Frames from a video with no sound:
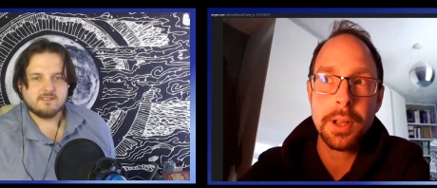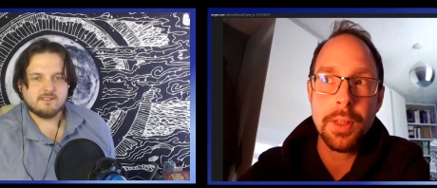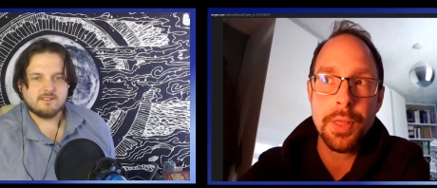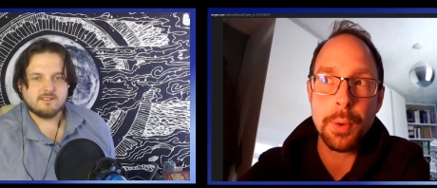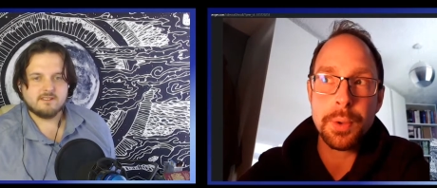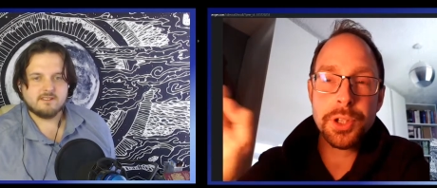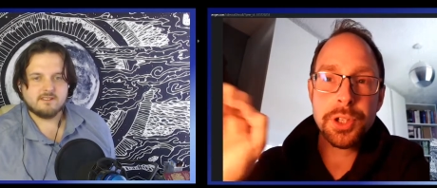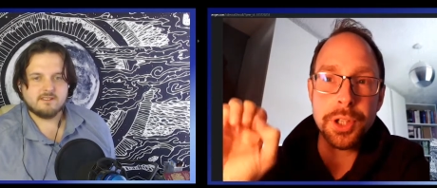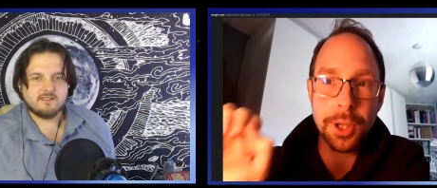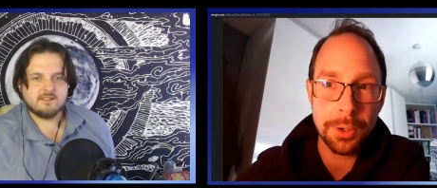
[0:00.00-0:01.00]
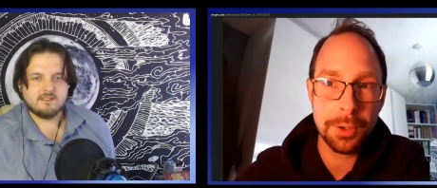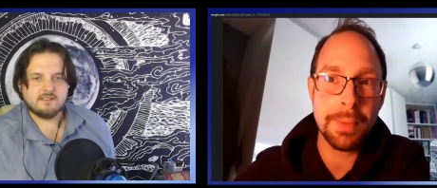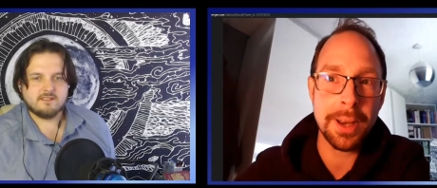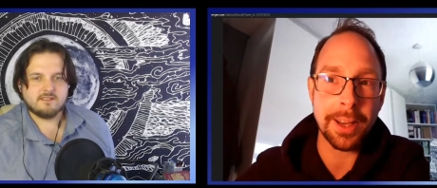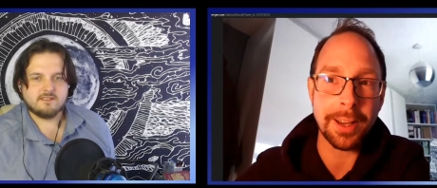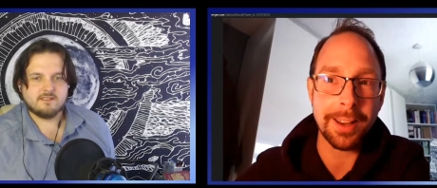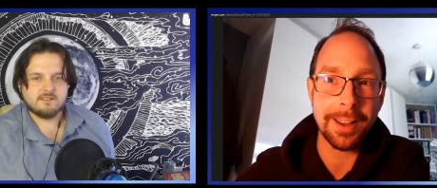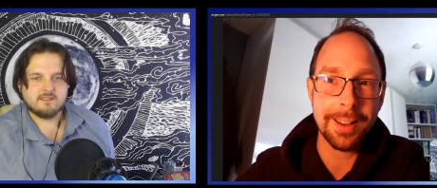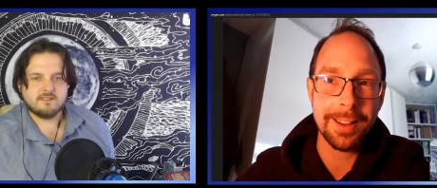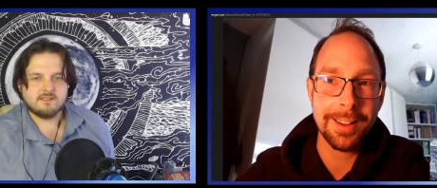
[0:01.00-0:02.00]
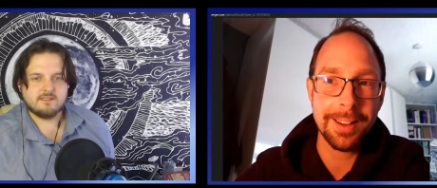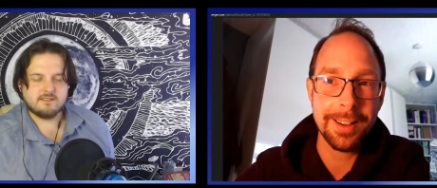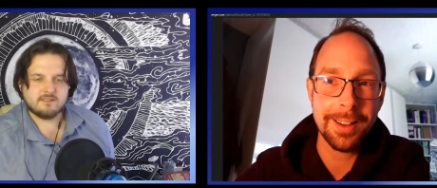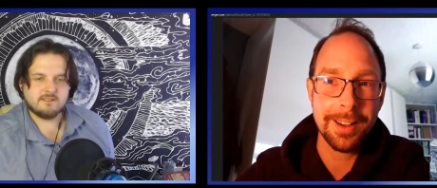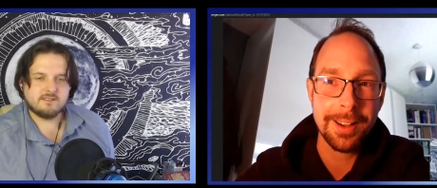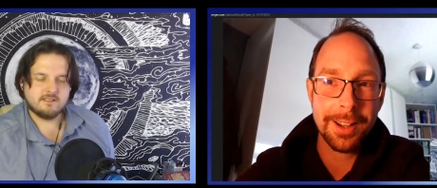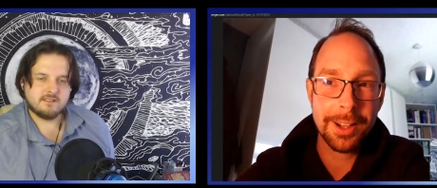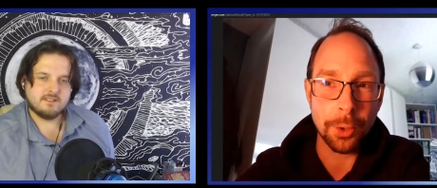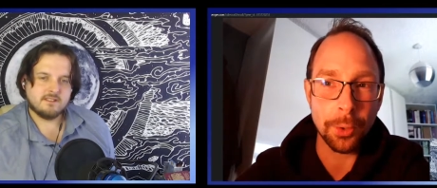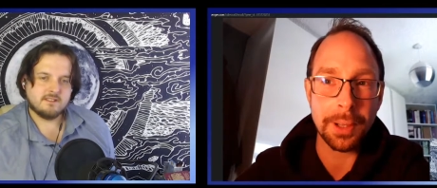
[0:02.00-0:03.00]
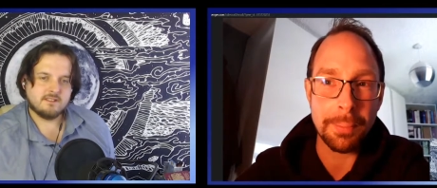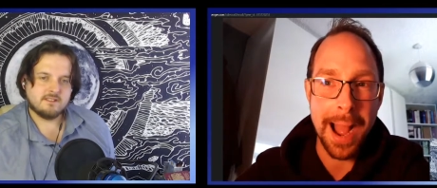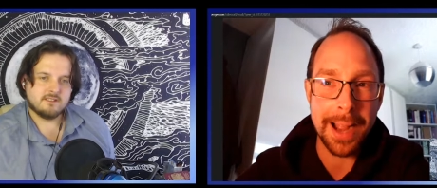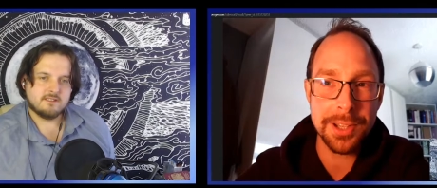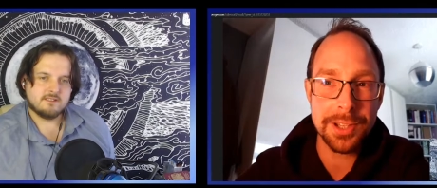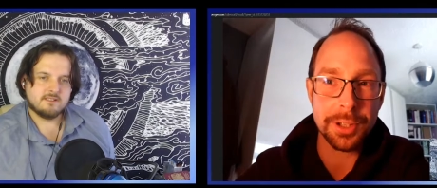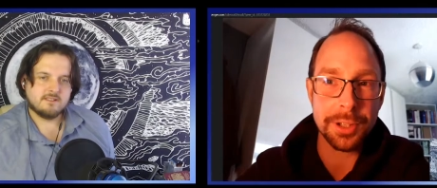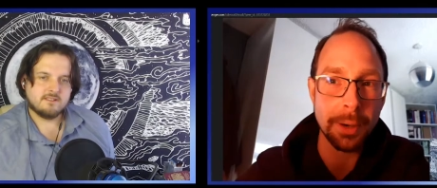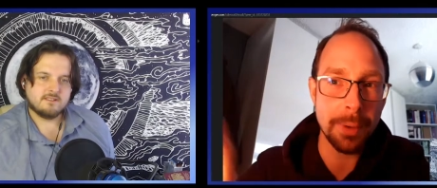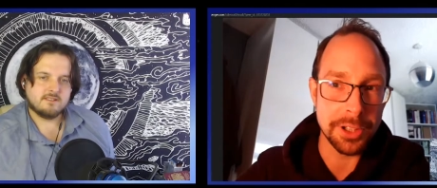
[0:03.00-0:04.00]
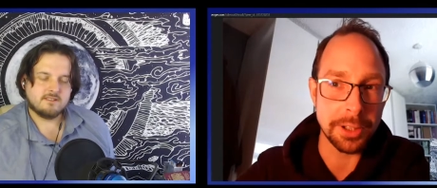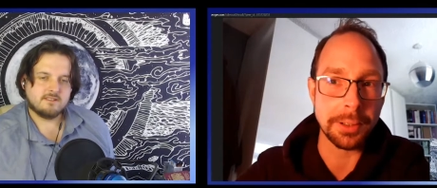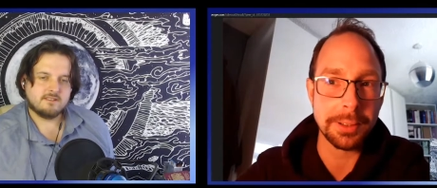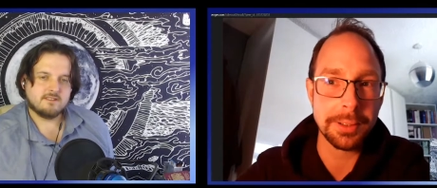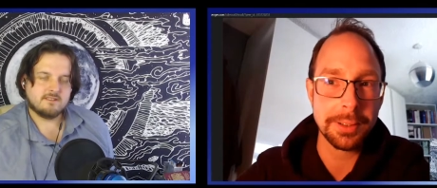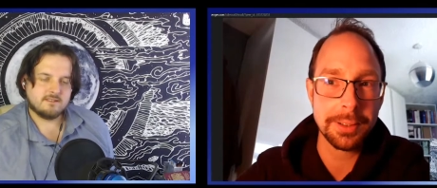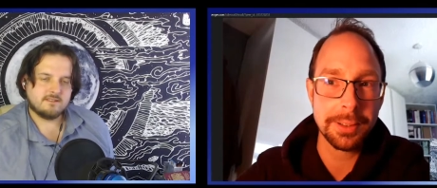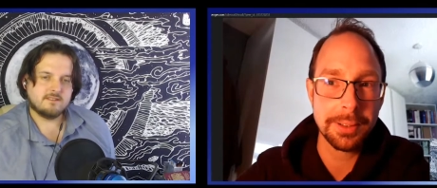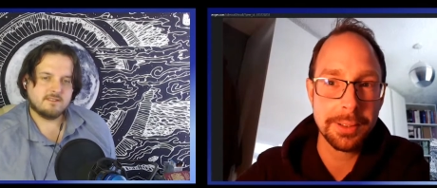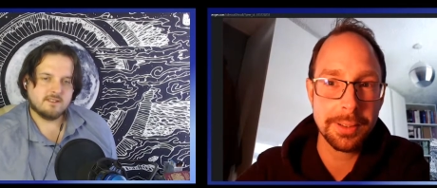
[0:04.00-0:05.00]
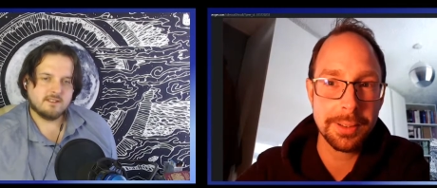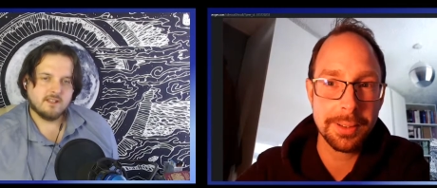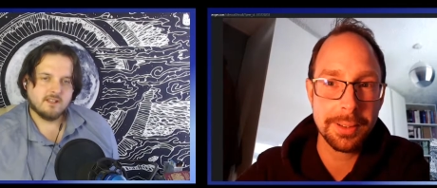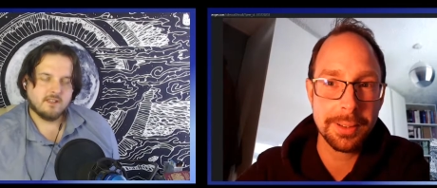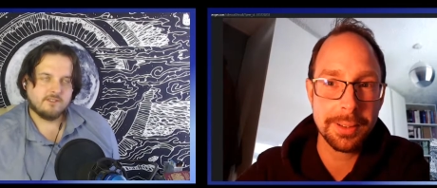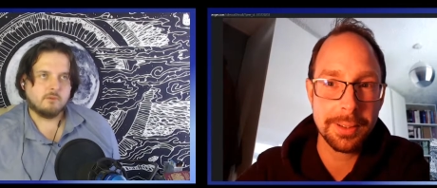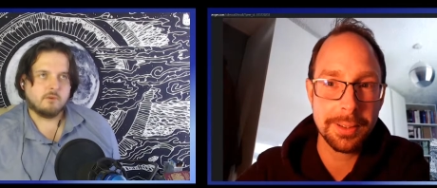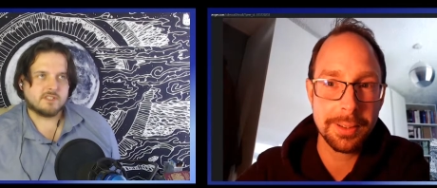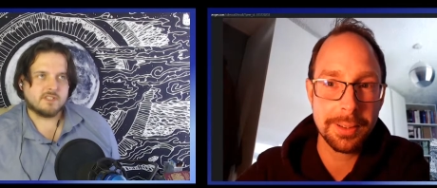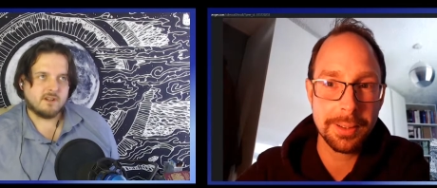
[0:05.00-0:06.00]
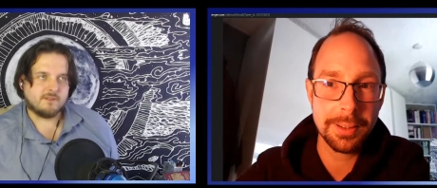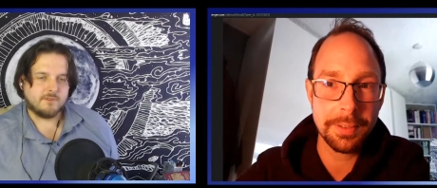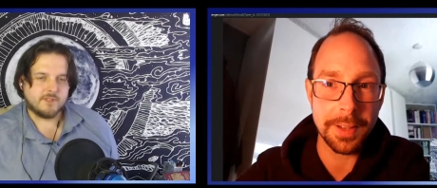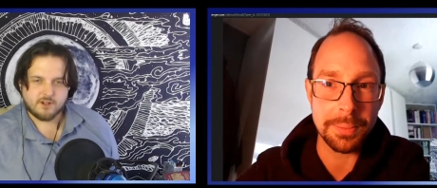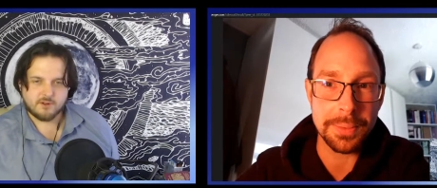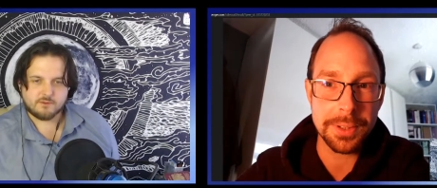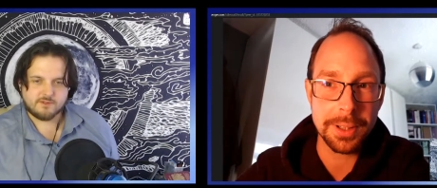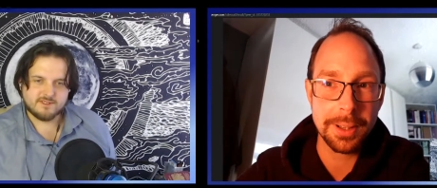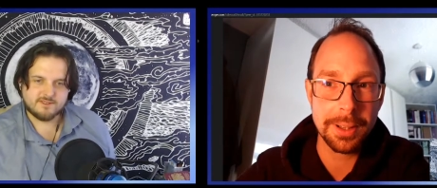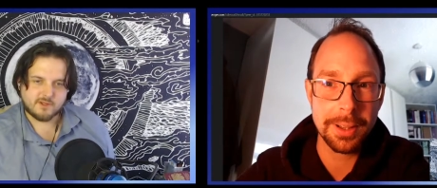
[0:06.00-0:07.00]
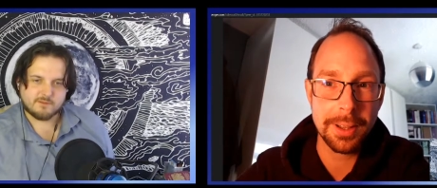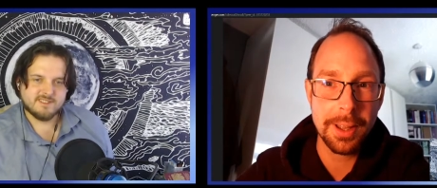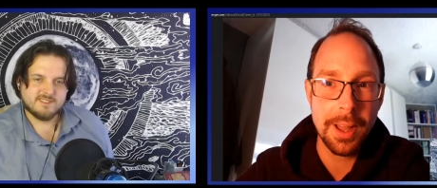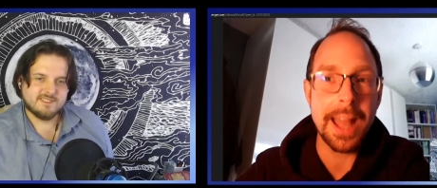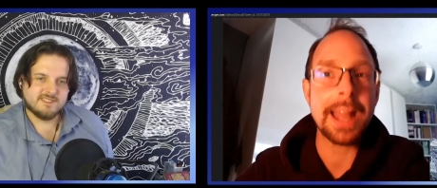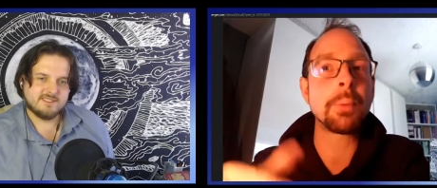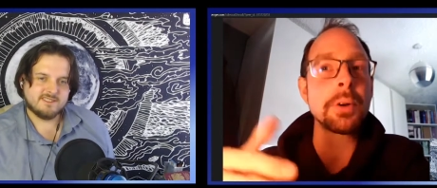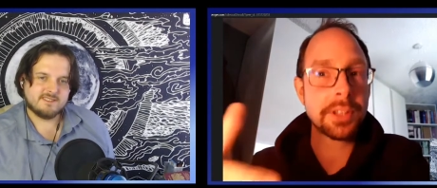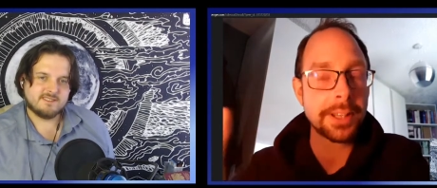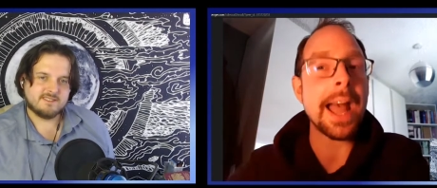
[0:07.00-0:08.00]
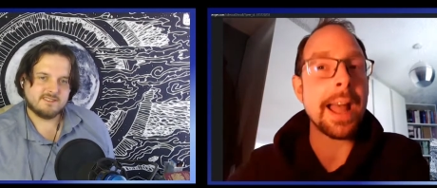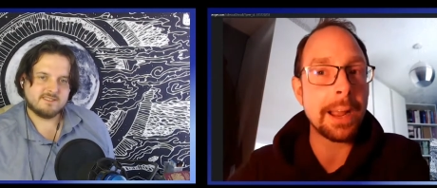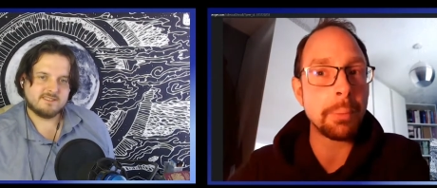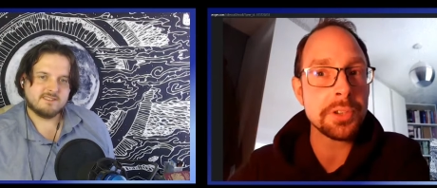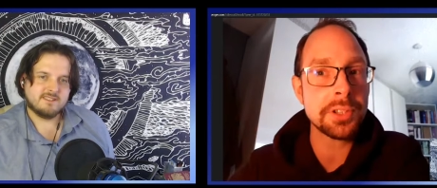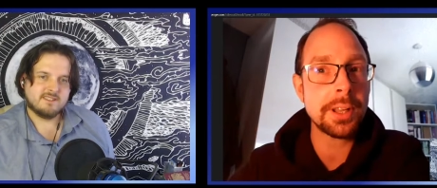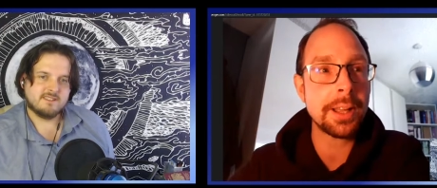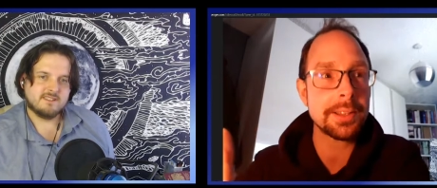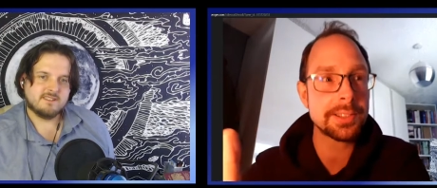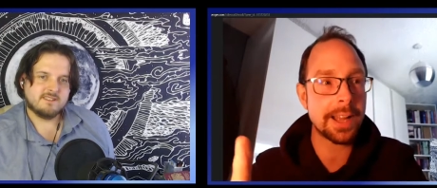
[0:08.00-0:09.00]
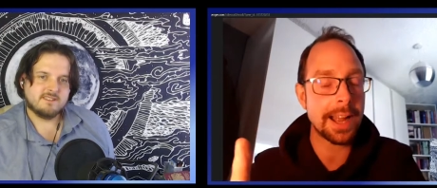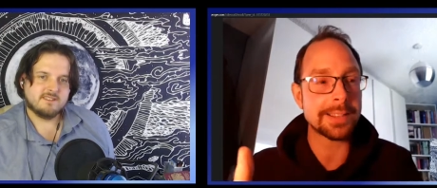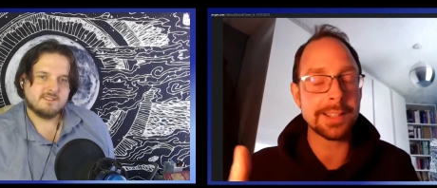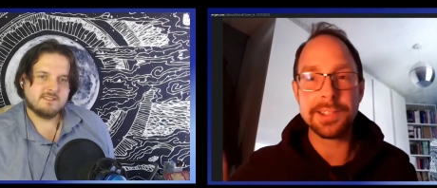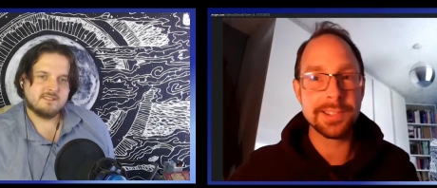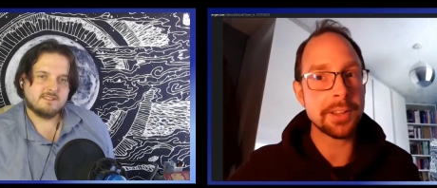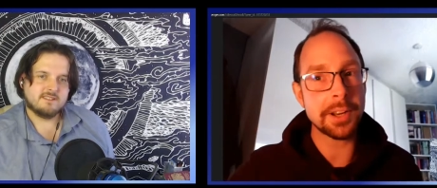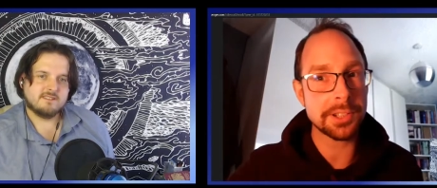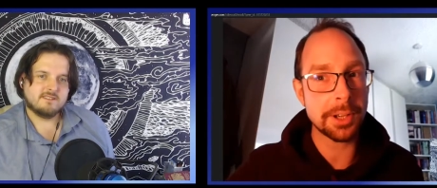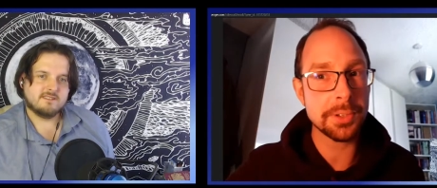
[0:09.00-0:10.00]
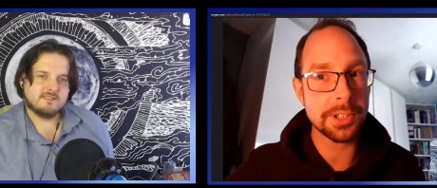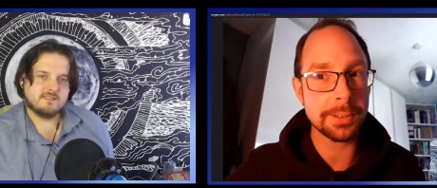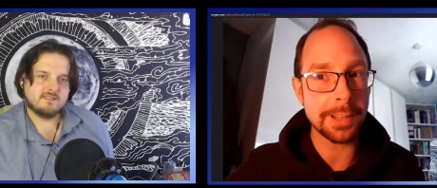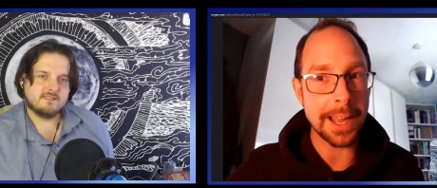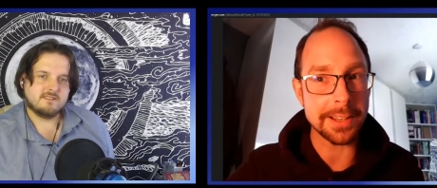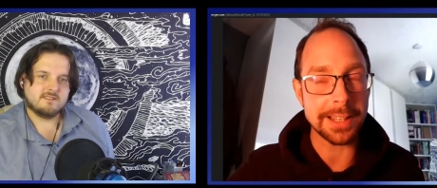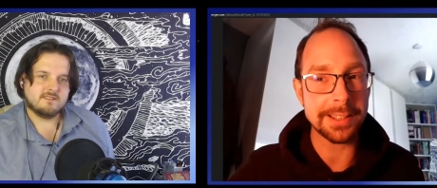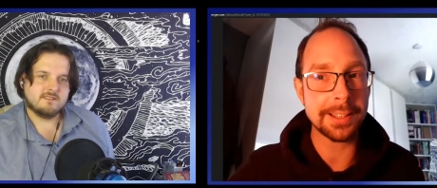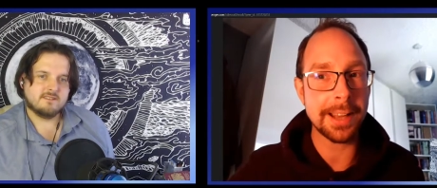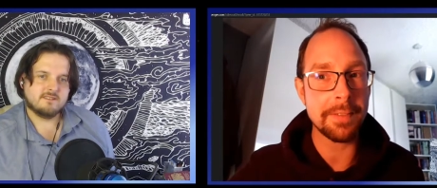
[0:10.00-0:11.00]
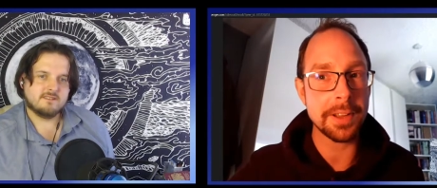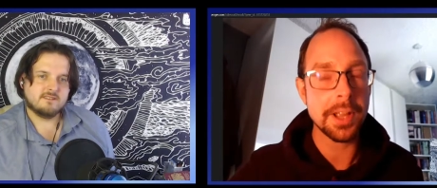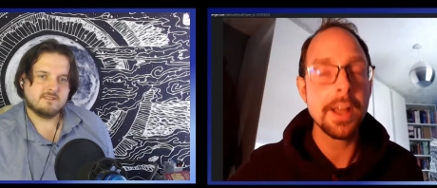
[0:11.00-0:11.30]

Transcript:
Speaker 1: there was too many calling backs to the original.
Speaker 2: So it wasn't enough of its own film.
Speaker 1: It wasn't. Yeah, it wasn't. It didn't stand on its own two legs. It didn't have its